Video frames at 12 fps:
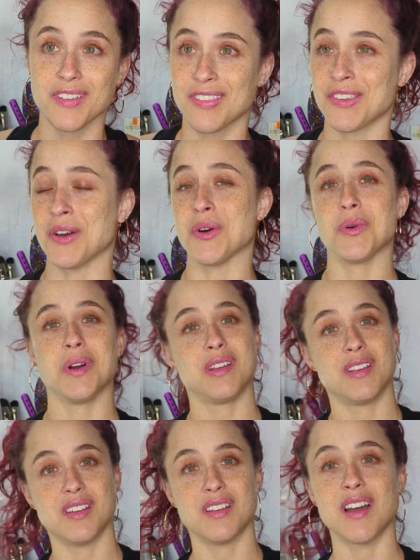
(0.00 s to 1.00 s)
So
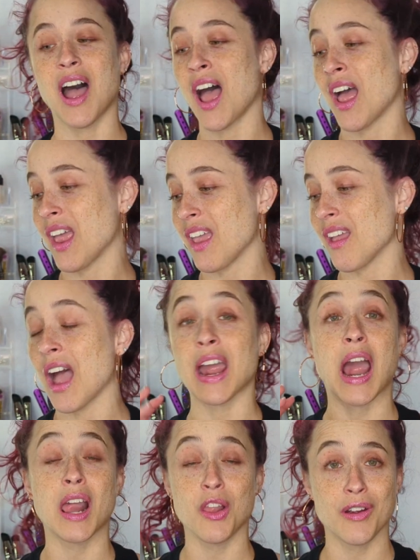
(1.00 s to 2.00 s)
I
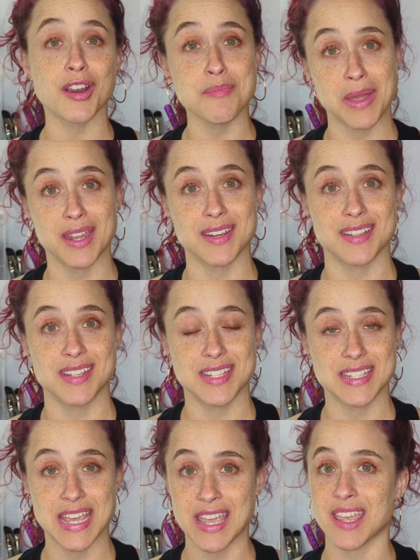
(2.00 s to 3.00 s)
highly recommend
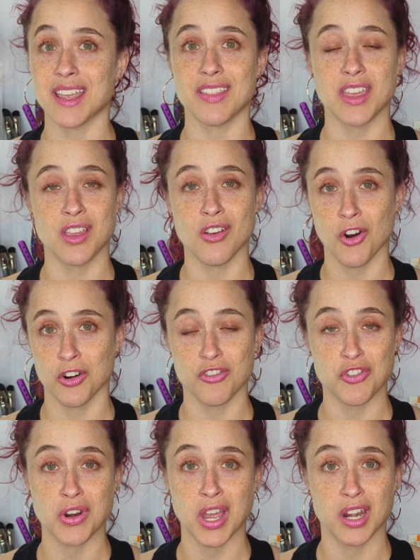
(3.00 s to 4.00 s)
taking the
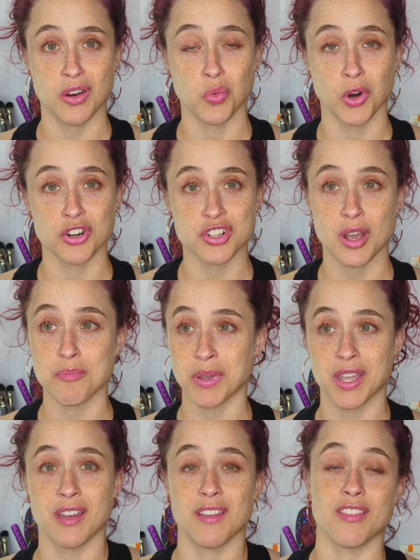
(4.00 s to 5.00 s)
Artists United workshop,
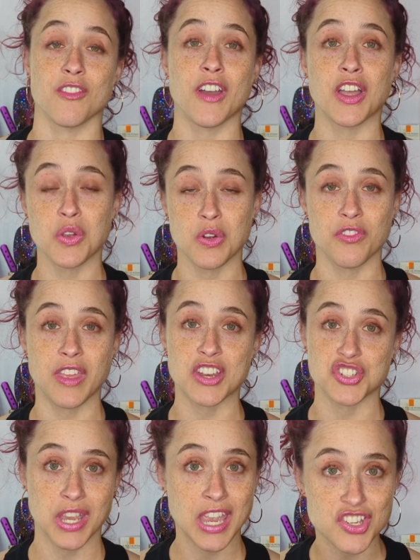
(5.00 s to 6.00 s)
because the value of the
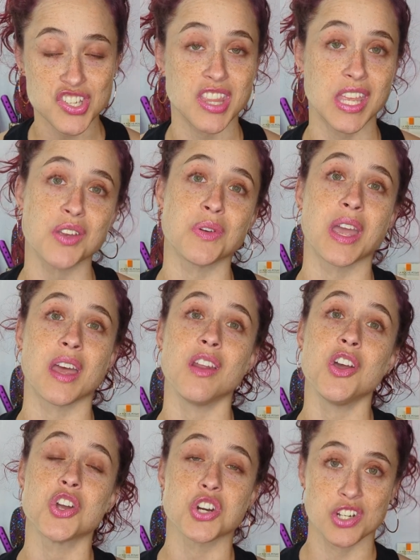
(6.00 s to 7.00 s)
education that you get
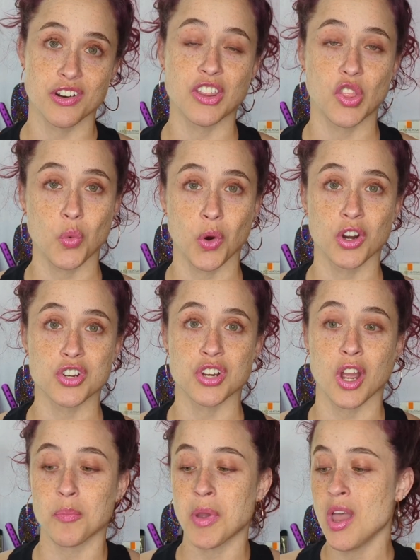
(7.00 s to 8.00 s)
during the
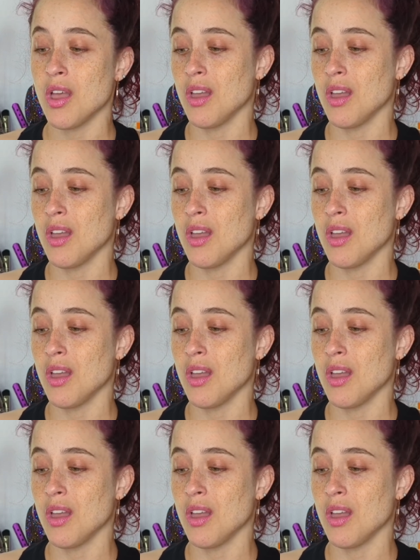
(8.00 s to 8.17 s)
workshop